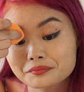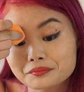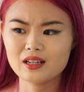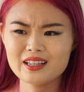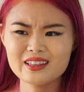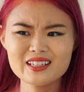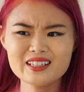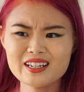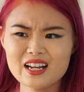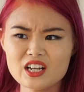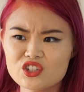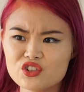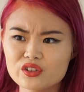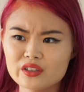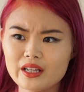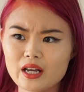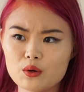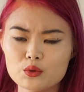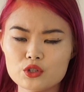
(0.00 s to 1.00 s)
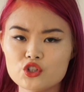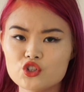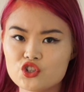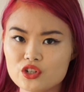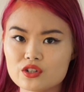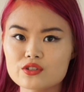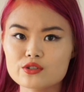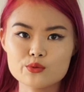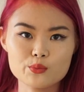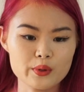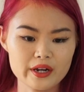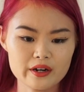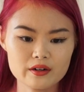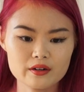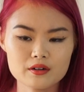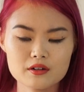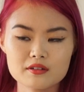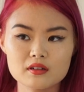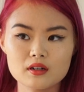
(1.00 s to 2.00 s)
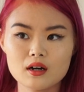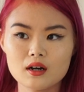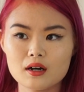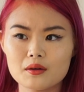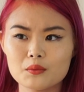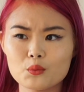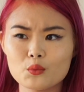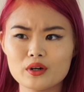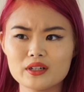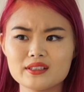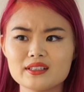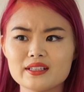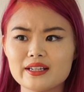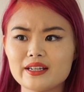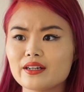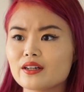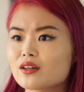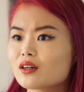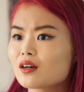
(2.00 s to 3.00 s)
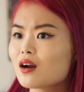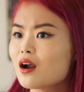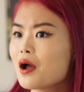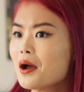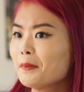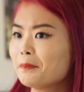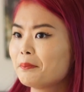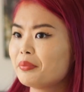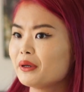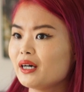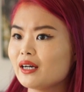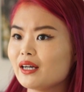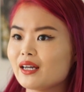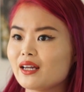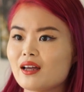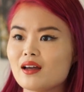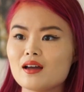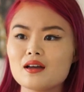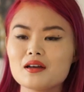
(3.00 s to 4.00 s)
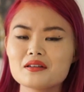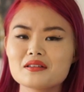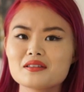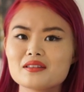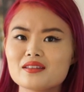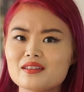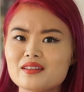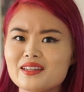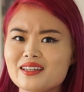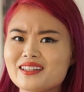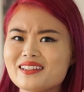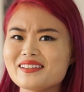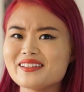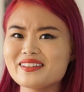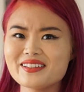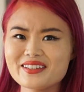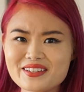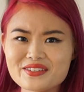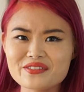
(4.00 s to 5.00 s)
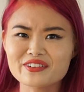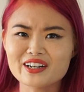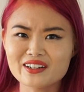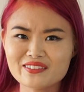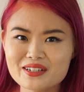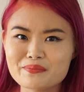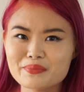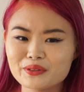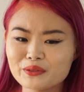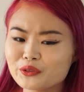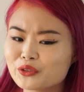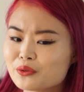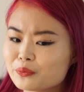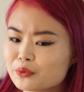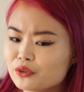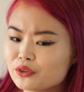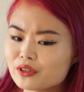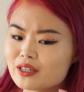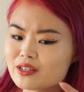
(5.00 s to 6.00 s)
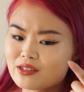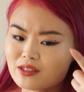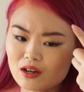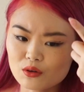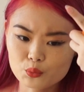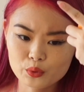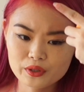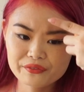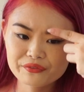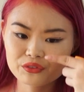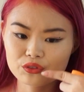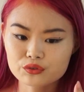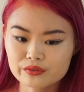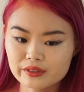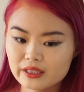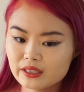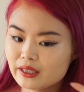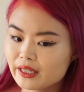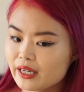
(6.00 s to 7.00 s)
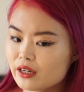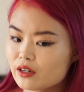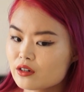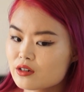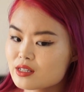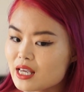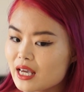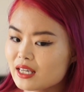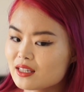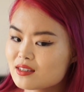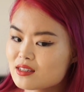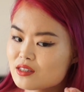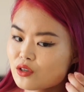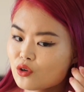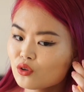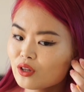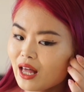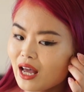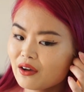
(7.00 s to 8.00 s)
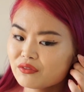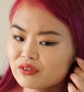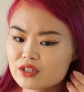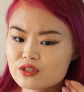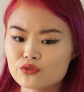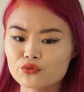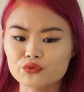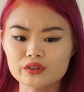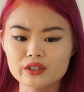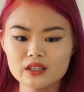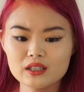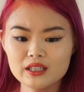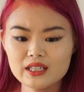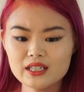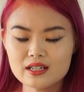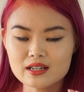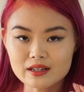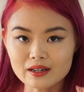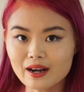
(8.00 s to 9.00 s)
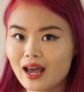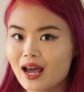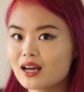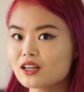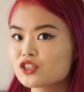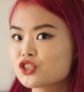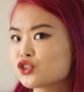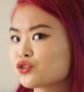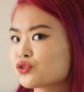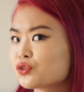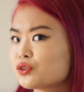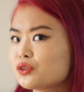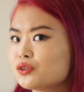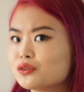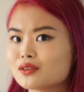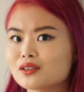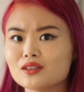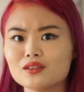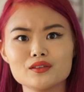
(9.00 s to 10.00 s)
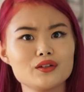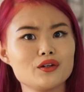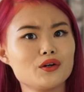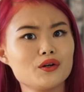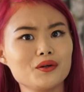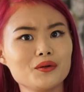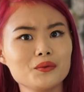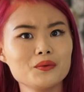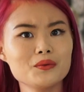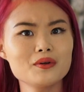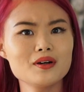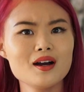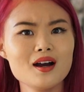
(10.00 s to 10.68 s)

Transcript: I think naturally I would just wear 1 layer, but it is very buildable because with 3 layers, I still have this really natural glow.